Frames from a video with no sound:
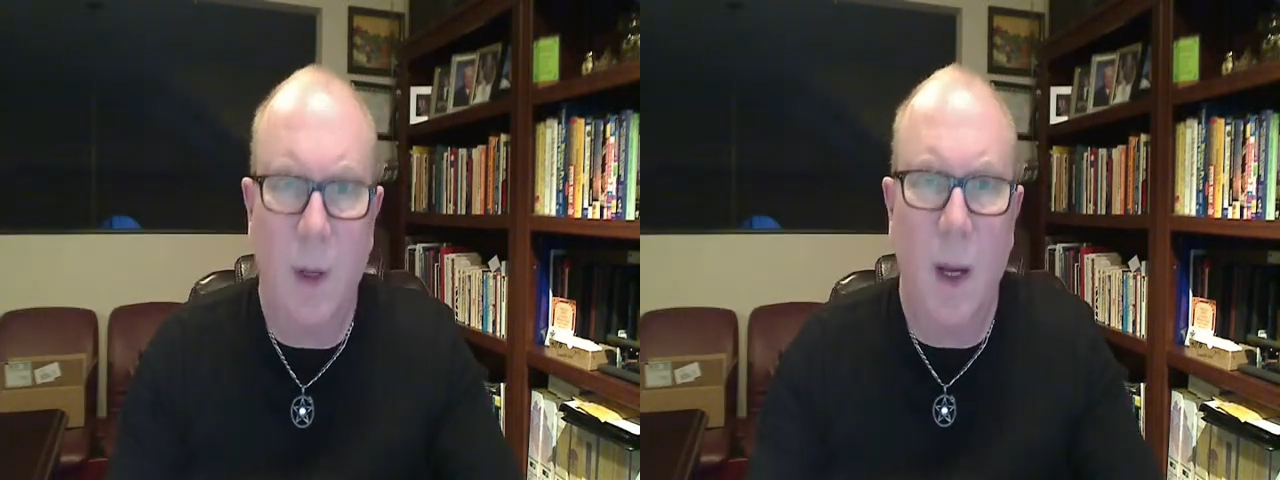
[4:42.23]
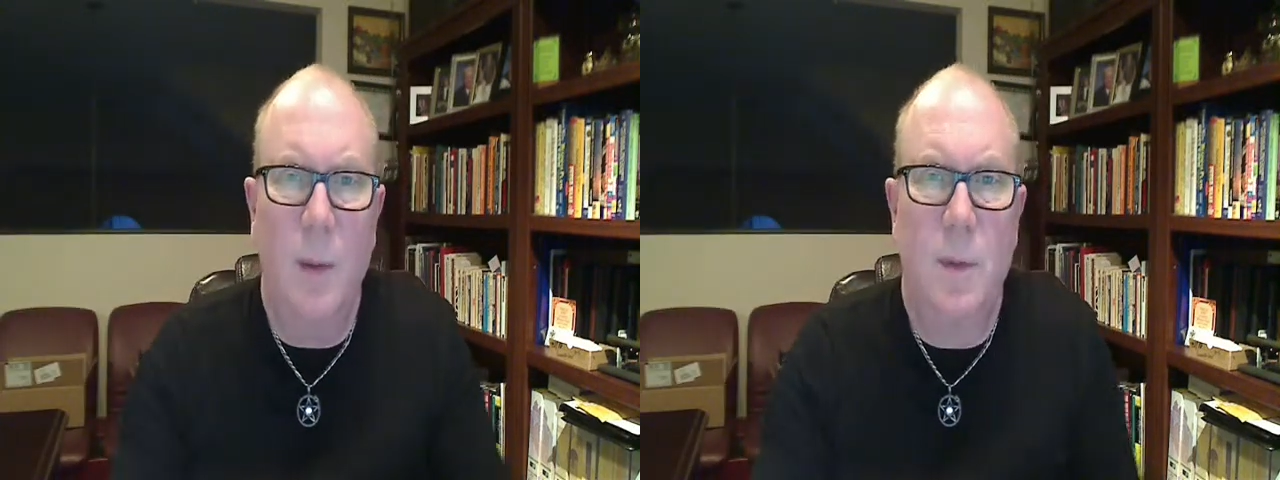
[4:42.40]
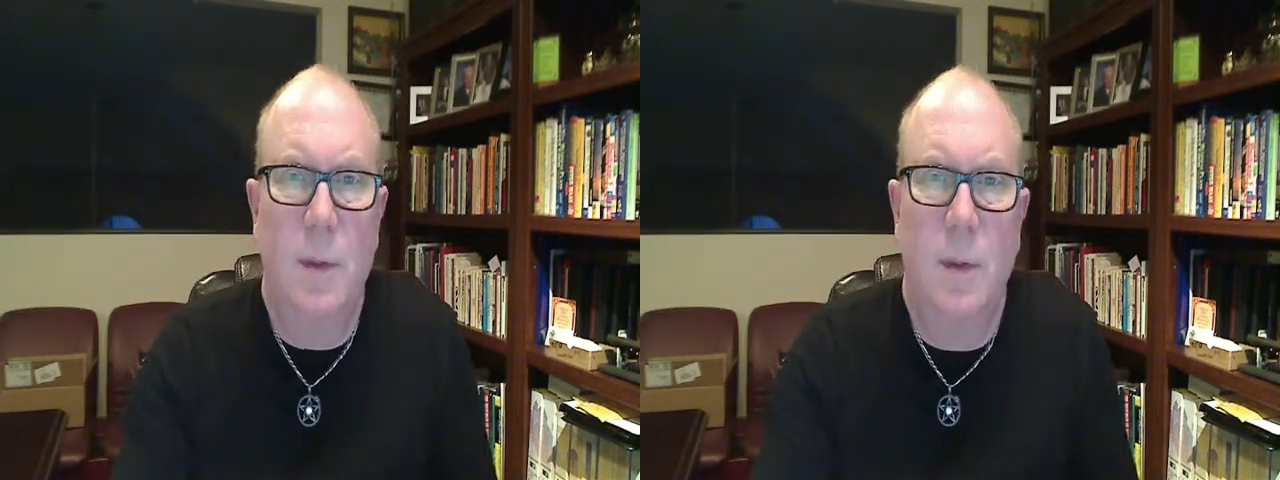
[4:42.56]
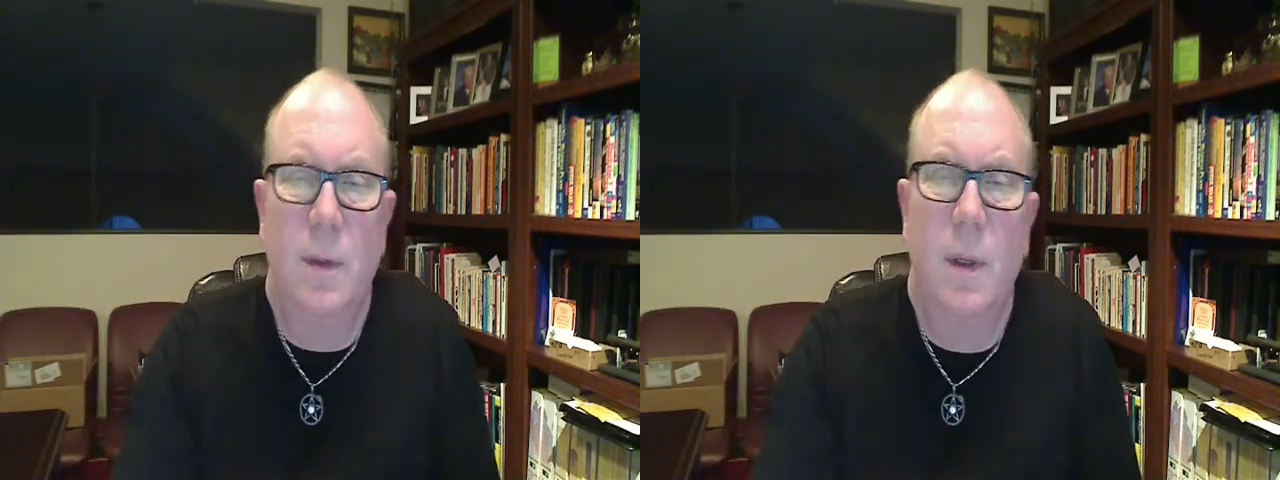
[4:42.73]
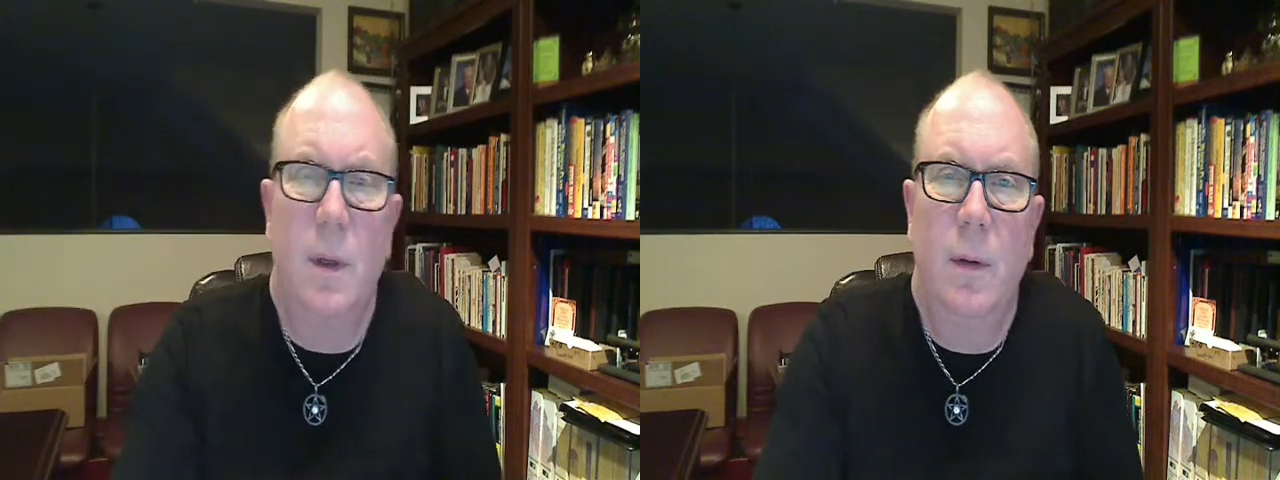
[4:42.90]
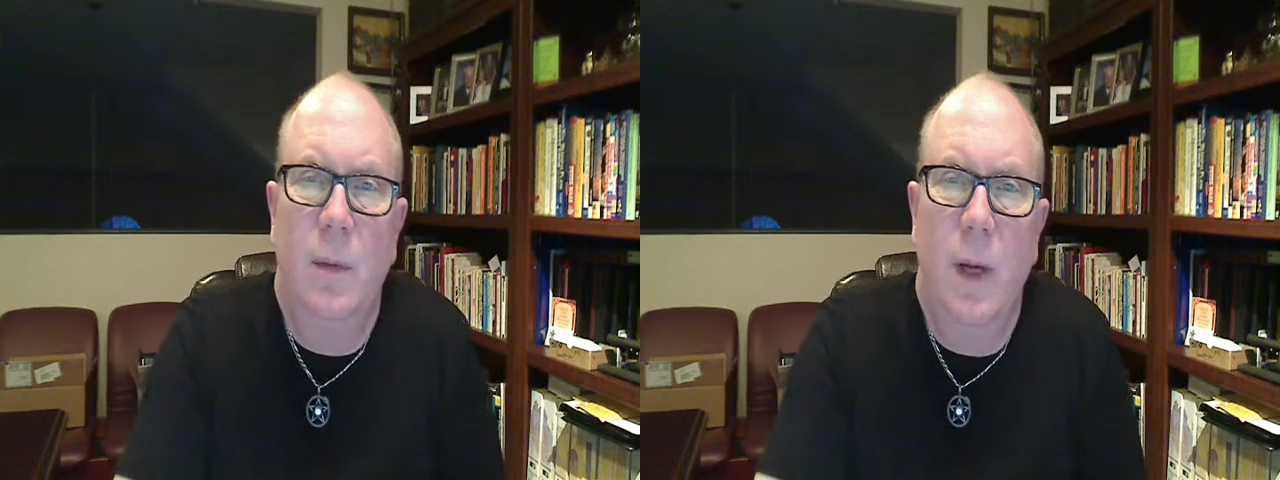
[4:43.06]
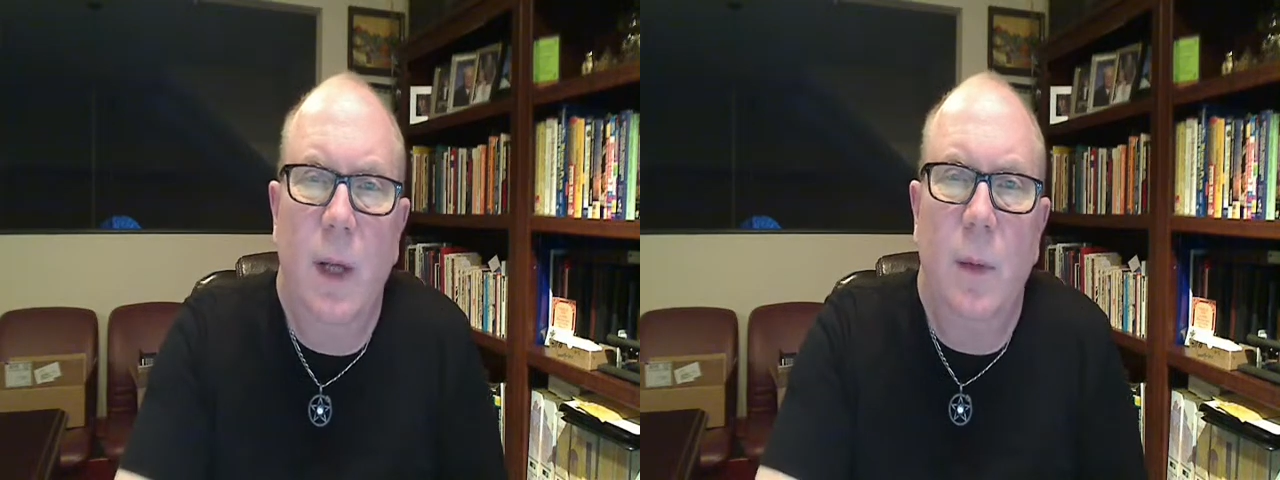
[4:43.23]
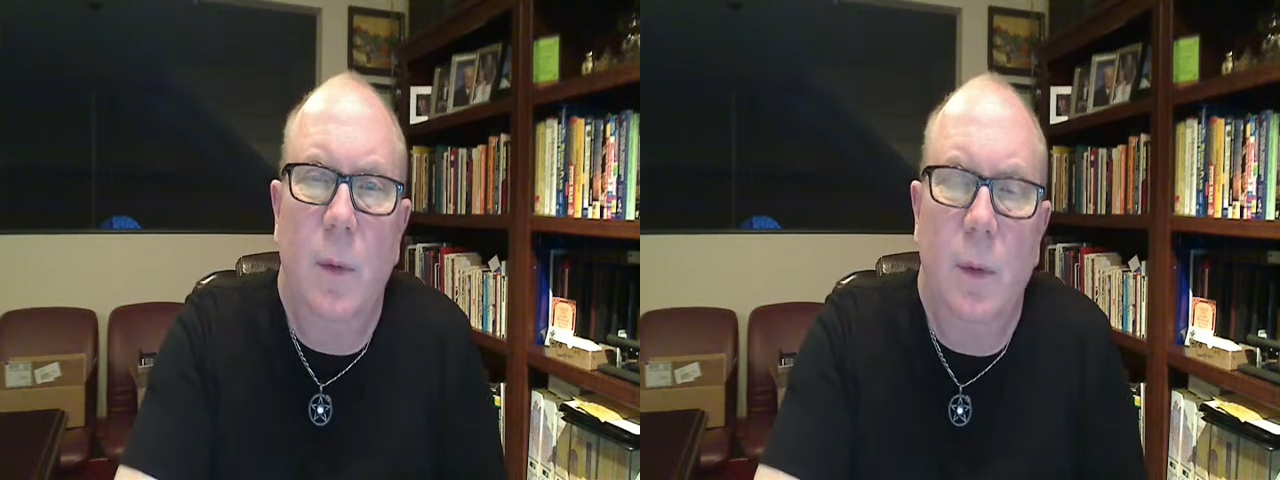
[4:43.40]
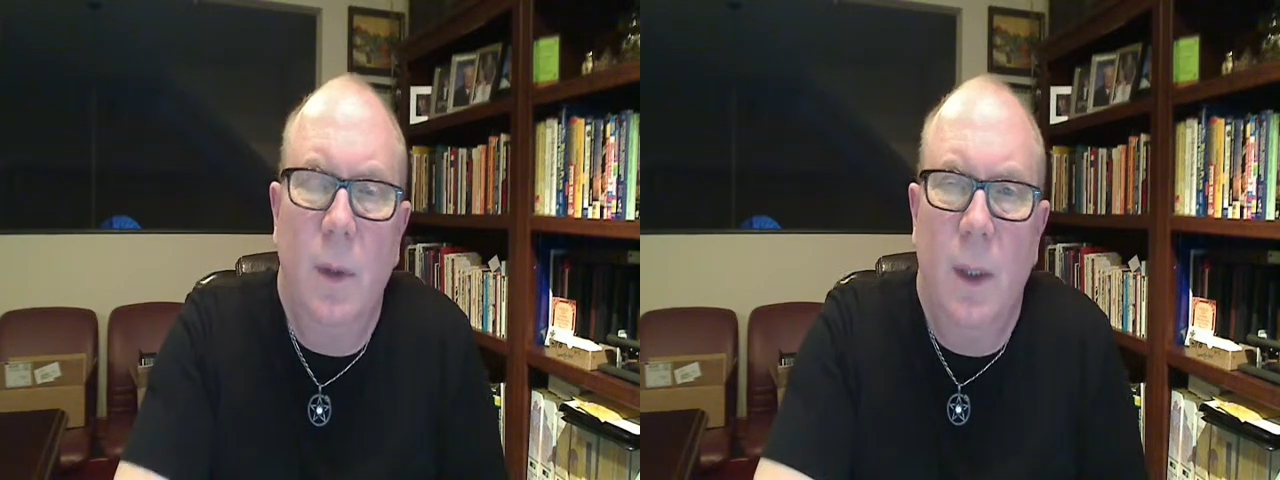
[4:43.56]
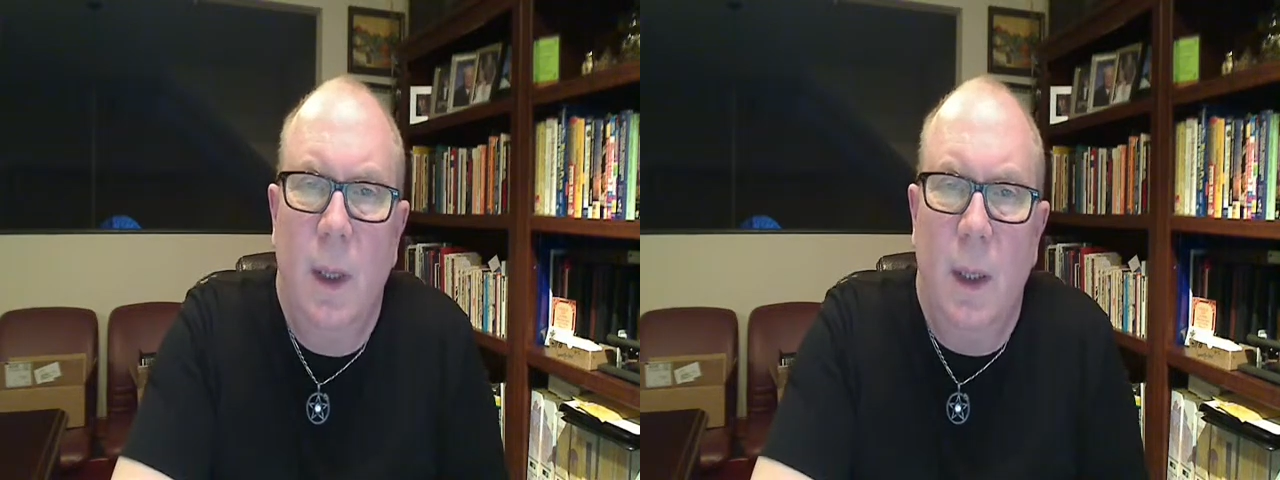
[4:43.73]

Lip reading: options that are available.